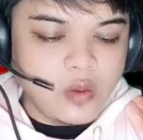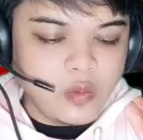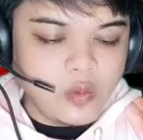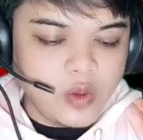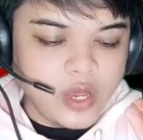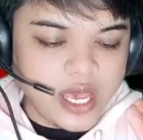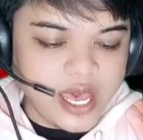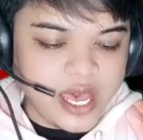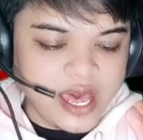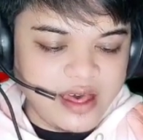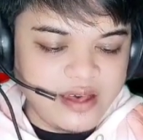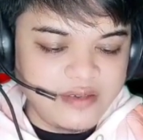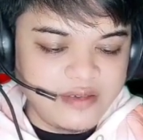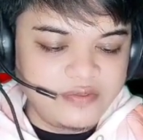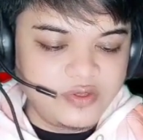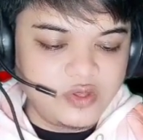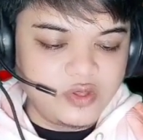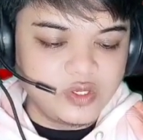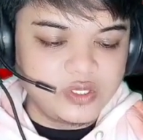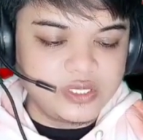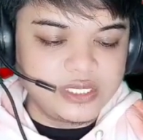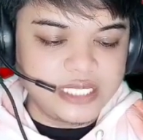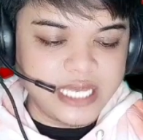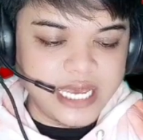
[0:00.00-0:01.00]
we have
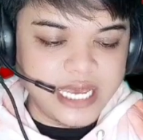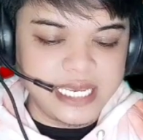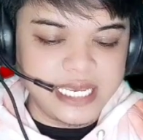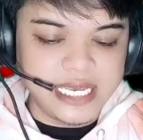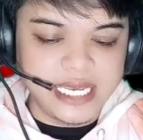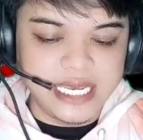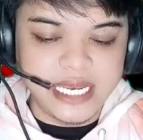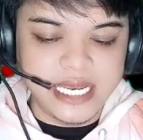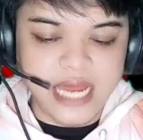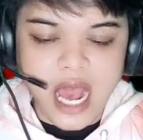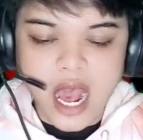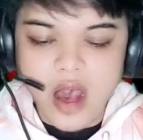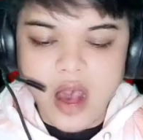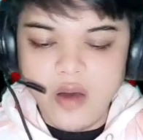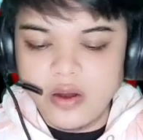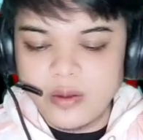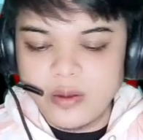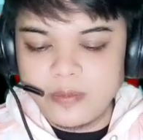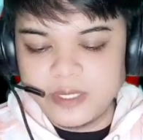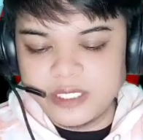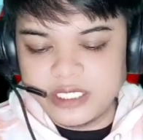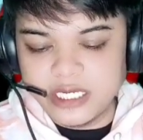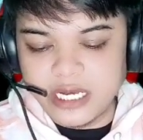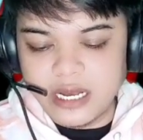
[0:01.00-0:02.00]
to stay in
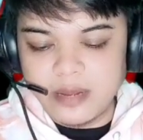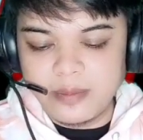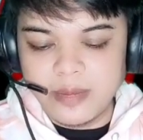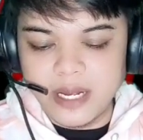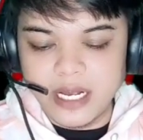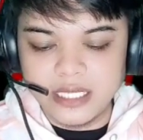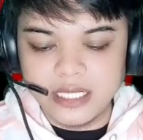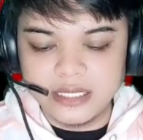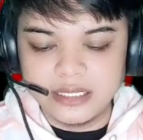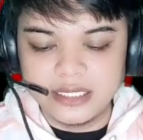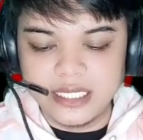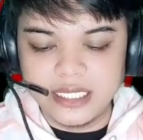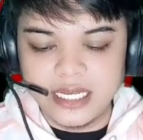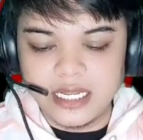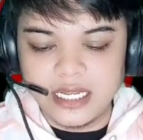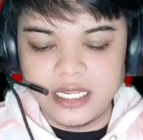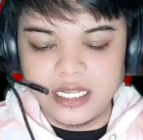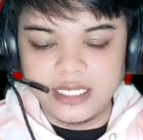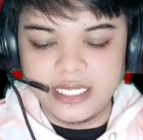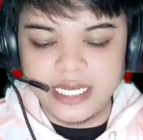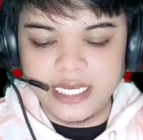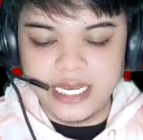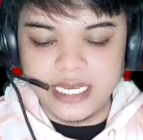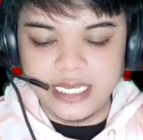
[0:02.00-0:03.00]
our pajamas
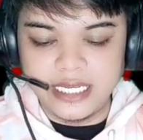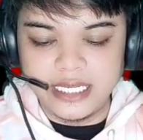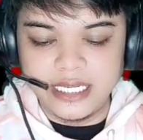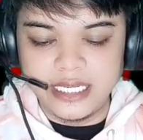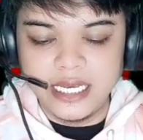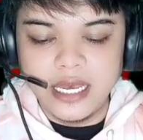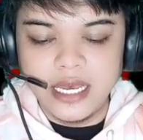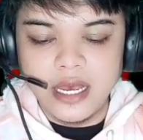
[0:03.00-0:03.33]
all day